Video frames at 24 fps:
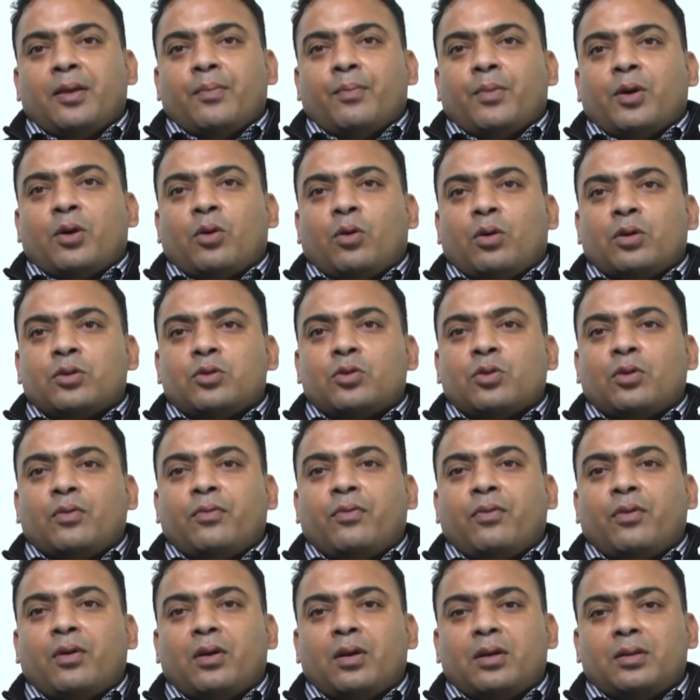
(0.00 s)
but also
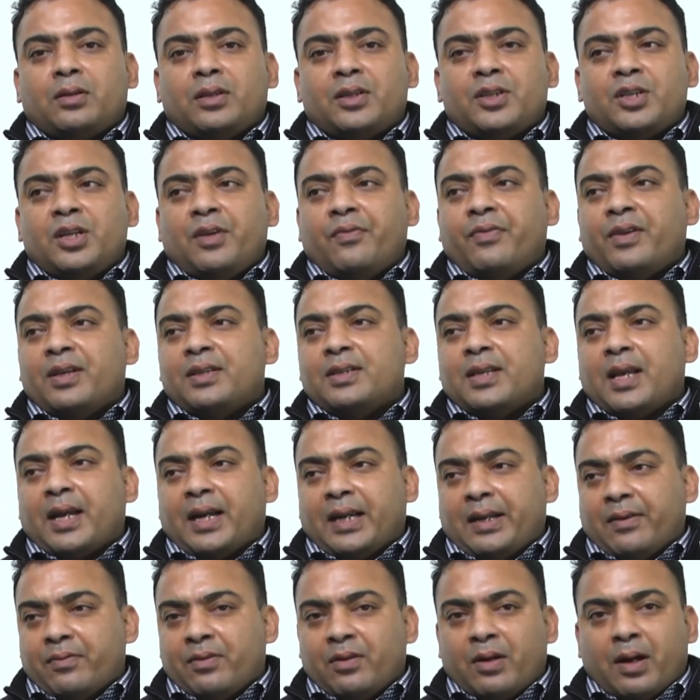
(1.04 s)
for the chief
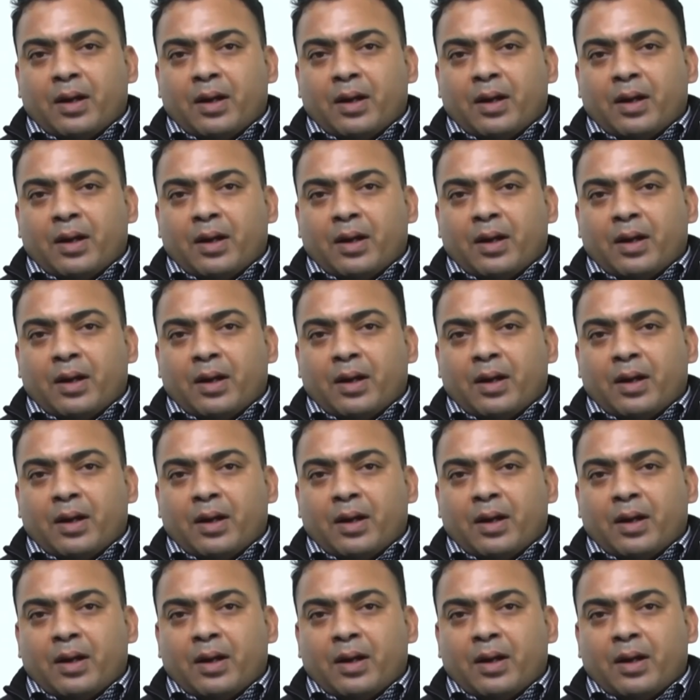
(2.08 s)
executive of the